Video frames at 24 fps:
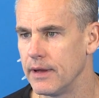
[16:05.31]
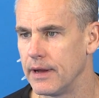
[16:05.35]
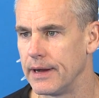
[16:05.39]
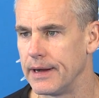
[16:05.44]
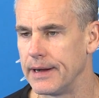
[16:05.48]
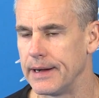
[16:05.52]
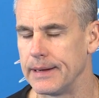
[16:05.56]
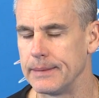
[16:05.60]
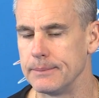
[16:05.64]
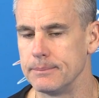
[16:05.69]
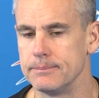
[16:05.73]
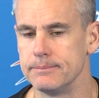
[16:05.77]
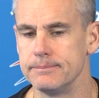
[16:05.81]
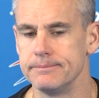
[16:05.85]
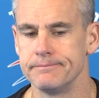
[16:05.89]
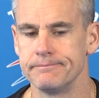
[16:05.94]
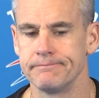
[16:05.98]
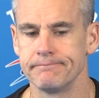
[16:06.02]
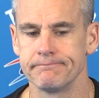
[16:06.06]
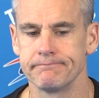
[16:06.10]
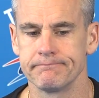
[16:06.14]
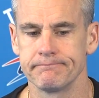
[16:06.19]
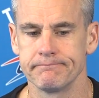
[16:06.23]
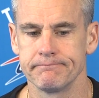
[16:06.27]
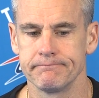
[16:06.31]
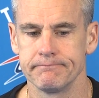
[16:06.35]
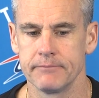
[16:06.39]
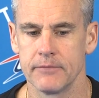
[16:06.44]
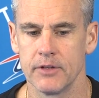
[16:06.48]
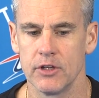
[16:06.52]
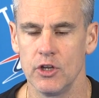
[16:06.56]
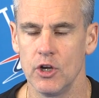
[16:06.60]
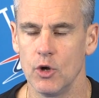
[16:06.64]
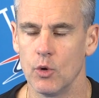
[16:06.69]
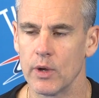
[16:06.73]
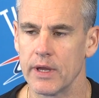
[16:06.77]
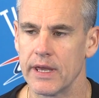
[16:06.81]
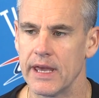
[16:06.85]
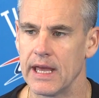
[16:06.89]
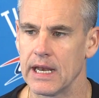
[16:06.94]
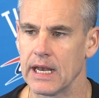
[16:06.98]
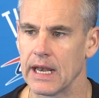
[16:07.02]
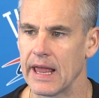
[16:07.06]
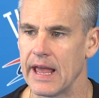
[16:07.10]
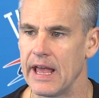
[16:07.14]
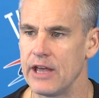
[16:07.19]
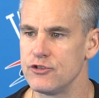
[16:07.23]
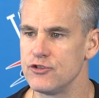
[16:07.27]
Um, you know,
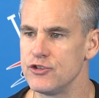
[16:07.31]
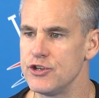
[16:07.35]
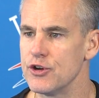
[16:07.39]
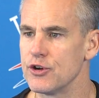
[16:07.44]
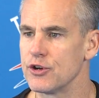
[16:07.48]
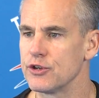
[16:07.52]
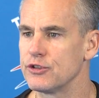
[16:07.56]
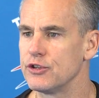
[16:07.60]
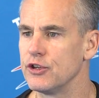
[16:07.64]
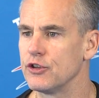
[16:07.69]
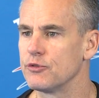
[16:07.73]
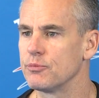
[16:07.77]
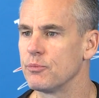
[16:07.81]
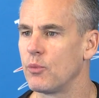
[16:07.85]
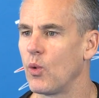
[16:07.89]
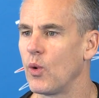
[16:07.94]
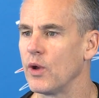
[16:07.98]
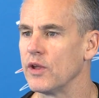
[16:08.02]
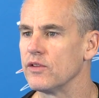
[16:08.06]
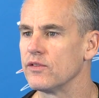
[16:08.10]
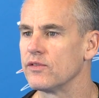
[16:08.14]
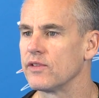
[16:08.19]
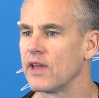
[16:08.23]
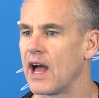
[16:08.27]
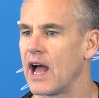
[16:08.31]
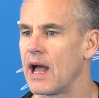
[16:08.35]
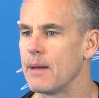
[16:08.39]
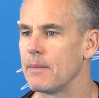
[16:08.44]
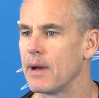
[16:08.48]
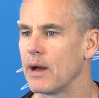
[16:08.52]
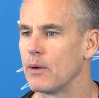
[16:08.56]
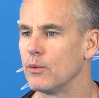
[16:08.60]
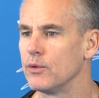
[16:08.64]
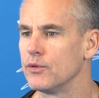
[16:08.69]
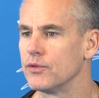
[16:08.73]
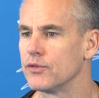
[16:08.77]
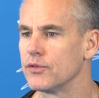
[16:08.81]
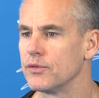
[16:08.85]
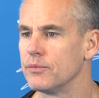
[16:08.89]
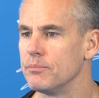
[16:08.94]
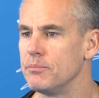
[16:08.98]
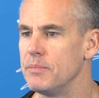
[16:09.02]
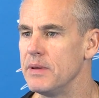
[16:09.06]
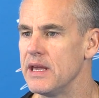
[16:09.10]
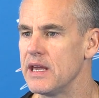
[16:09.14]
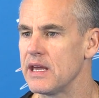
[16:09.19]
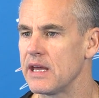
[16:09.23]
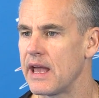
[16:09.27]
again, last year at this point in time, I was
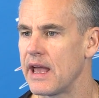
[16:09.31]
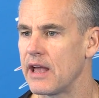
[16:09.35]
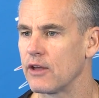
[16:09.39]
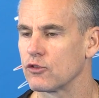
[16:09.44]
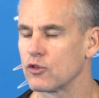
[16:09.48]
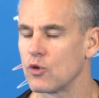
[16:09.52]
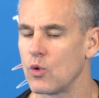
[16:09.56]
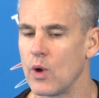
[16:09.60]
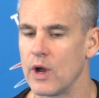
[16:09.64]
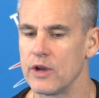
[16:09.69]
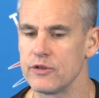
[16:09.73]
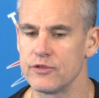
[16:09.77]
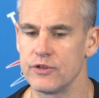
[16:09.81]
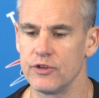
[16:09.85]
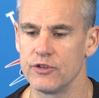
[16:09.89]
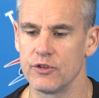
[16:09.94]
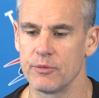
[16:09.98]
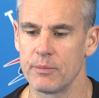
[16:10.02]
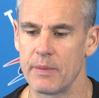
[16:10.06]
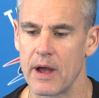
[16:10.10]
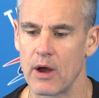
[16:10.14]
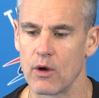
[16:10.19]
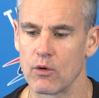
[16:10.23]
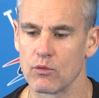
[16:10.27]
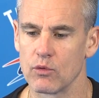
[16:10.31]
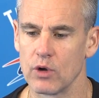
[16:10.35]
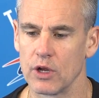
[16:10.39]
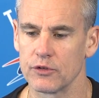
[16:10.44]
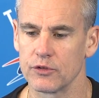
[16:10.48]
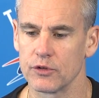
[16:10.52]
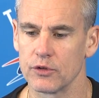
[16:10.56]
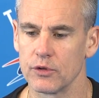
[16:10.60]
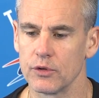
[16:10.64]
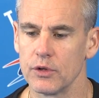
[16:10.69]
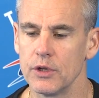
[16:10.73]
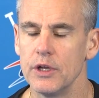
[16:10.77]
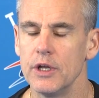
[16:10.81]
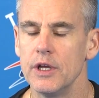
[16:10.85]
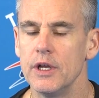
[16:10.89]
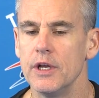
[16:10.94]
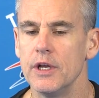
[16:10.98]
being asked questions about Russell